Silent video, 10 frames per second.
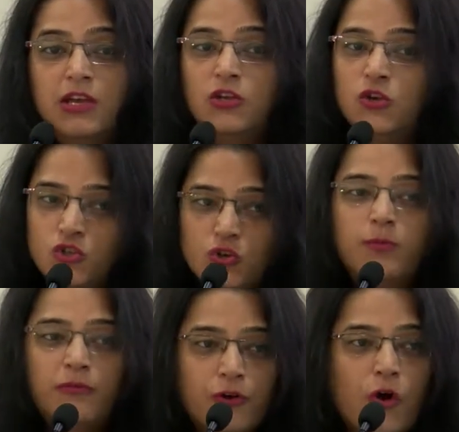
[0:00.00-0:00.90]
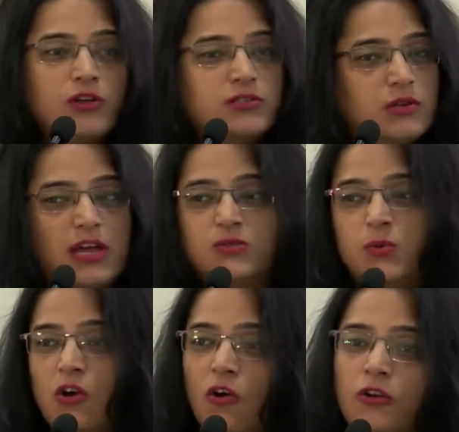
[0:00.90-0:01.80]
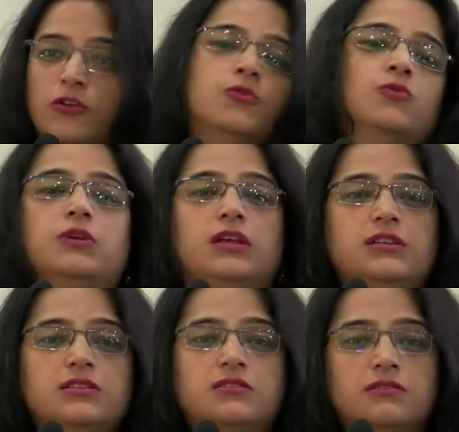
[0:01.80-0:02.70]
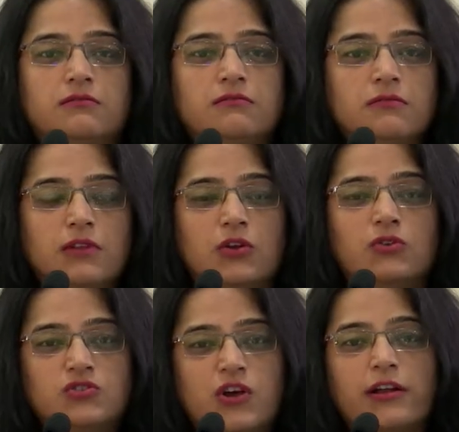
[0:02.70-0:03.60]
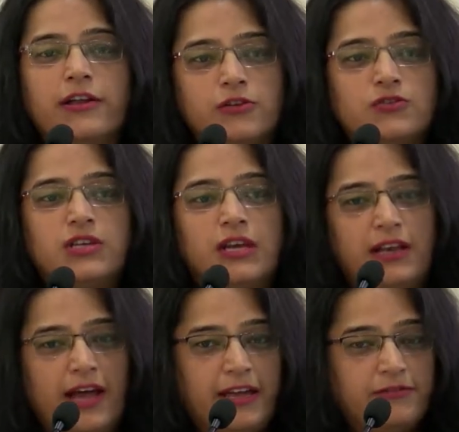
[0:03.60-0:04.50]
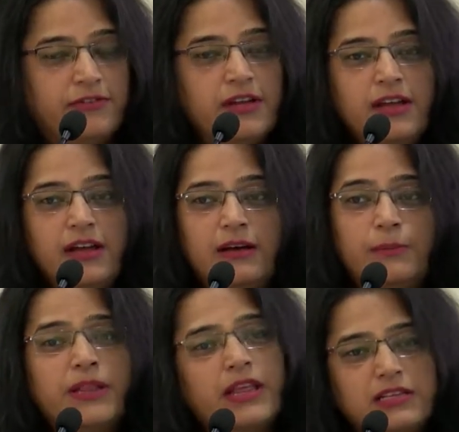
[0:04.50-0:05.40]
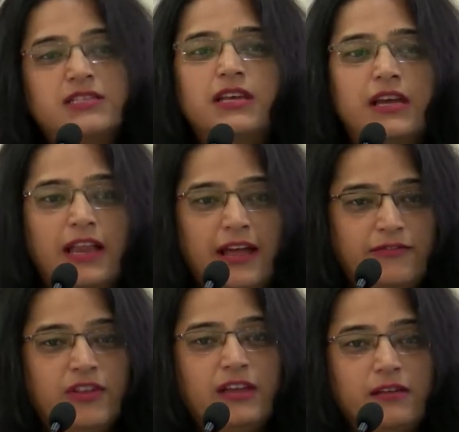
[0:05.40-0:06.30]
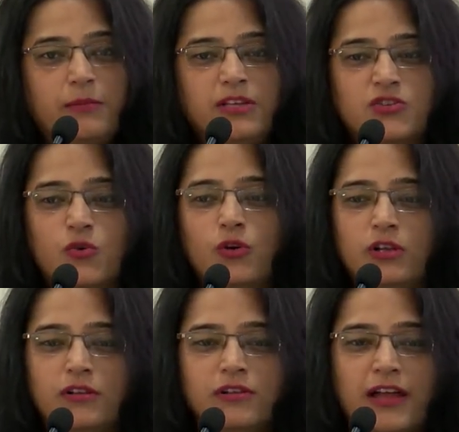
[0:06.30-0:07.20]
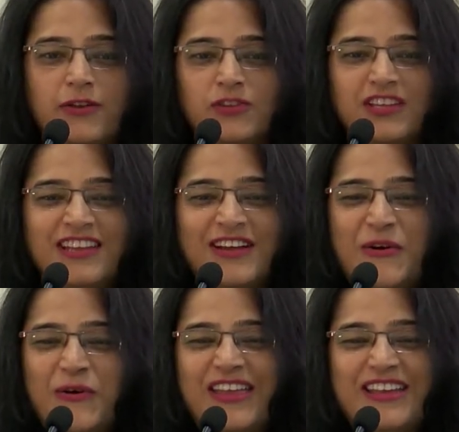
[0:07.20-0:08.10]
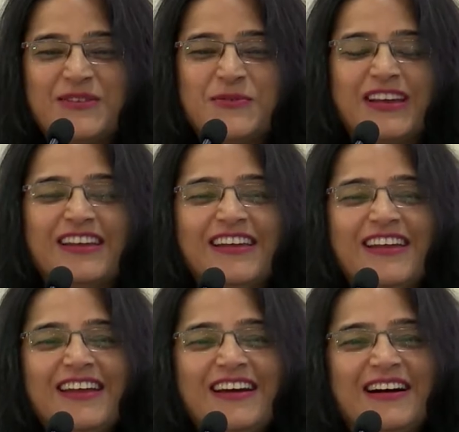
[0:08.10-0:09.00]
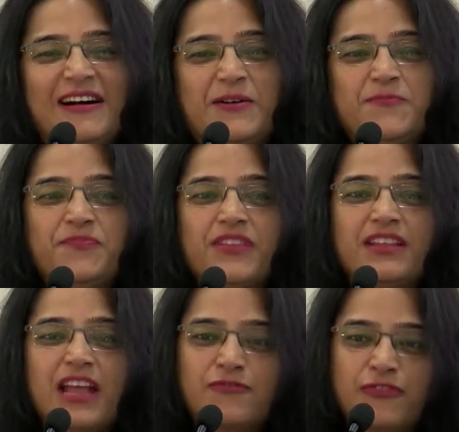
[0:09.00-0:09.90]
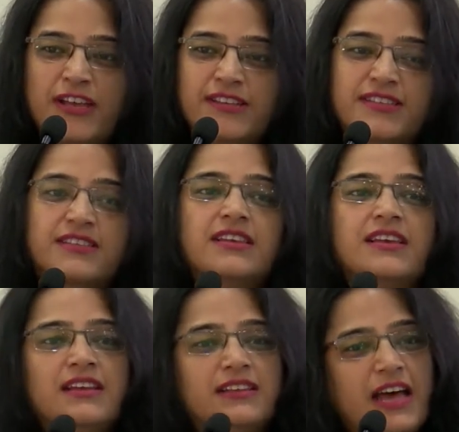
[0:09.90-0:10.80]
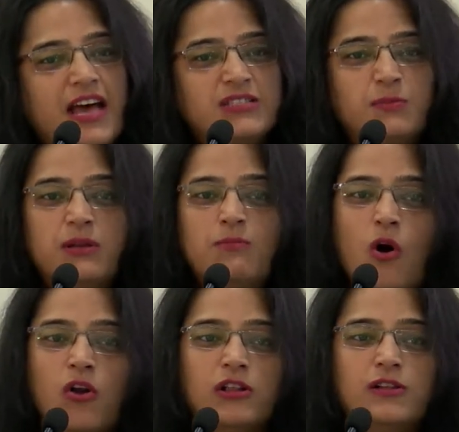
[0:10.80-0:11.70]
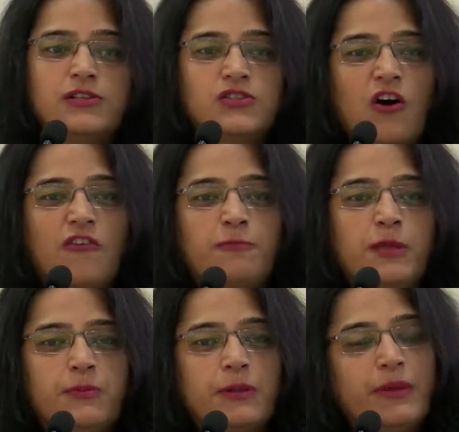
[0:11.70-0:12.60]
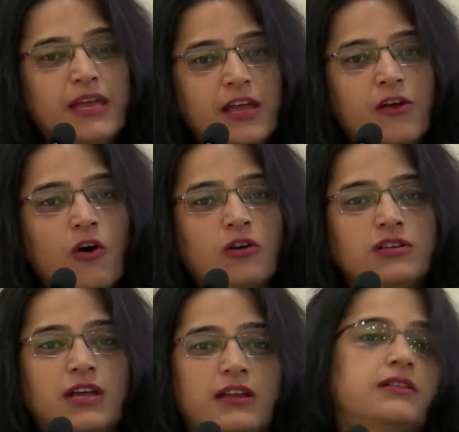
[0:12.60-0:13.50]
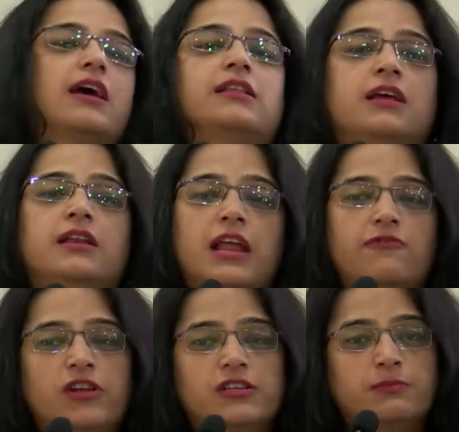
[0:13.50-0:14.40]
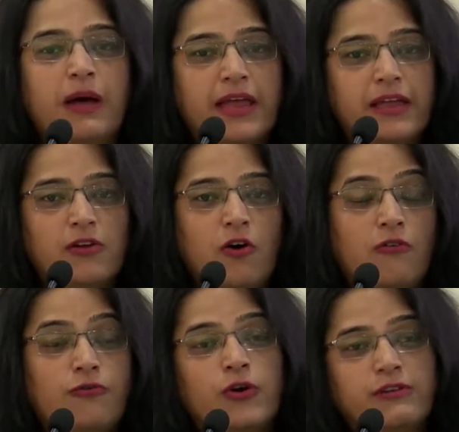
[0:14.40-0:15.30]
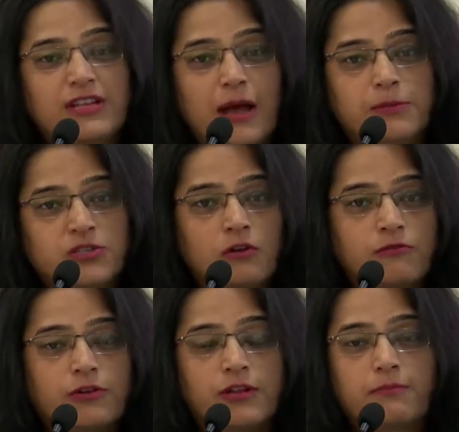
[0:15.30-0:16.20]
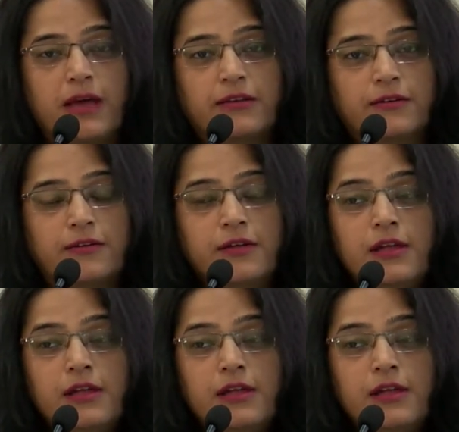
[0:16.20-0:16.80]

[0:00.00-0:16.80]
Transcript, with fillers: YouTube, of course, as we all know, is you know, struggling to stay alive. Uh, but they'll stay alive. They, I mean, it's Google. I don't think they're going anywhere. Um, Netflix. There has been models of people making content and then Netflix buying it off, or even Amazon for that matter.